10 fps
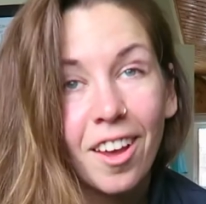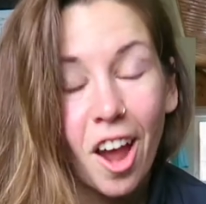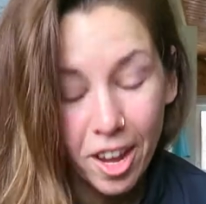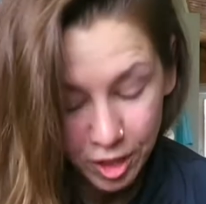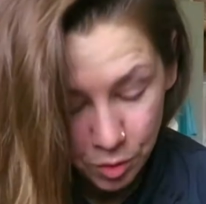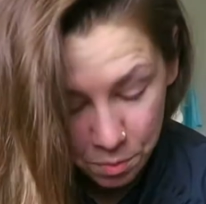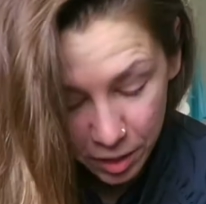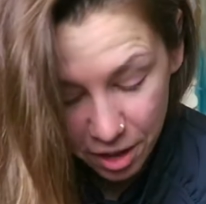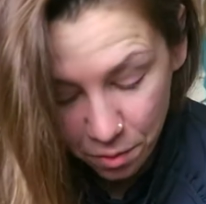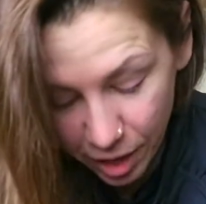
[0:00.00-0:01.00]
Guys, you wouldn't
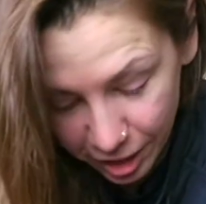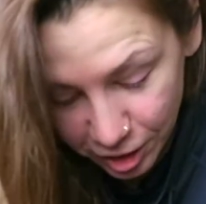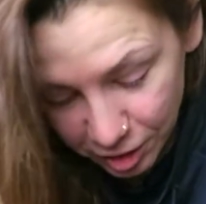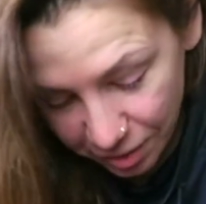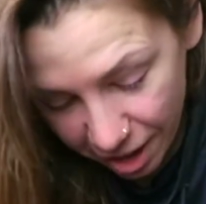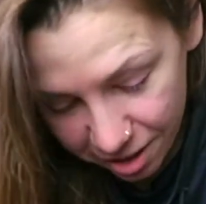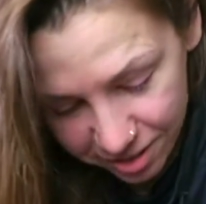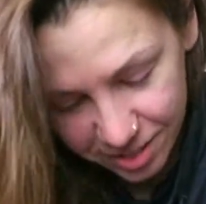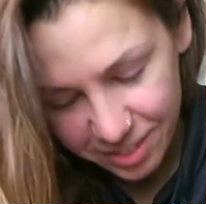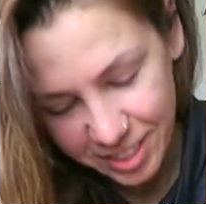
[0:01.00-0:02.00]
believe what I just
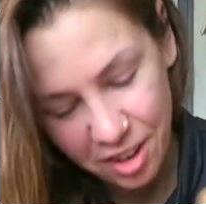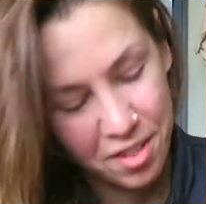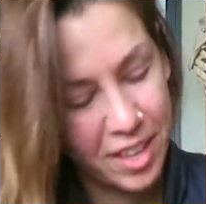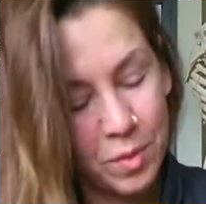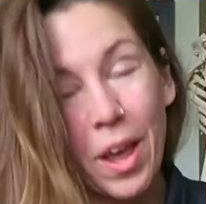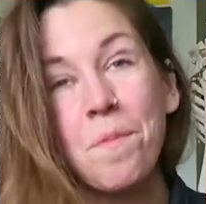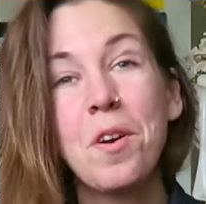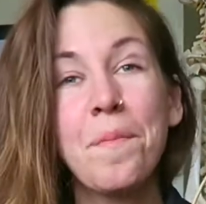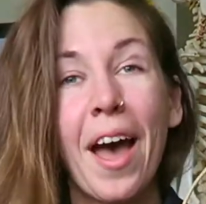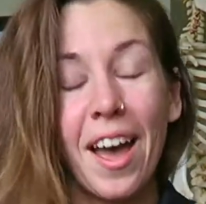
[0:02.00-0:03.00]
found. So this
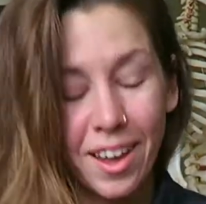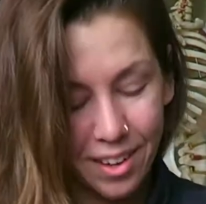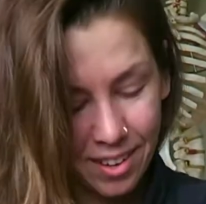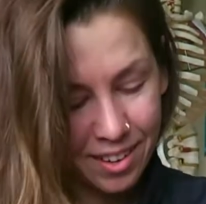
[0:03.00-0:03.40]
paper bag,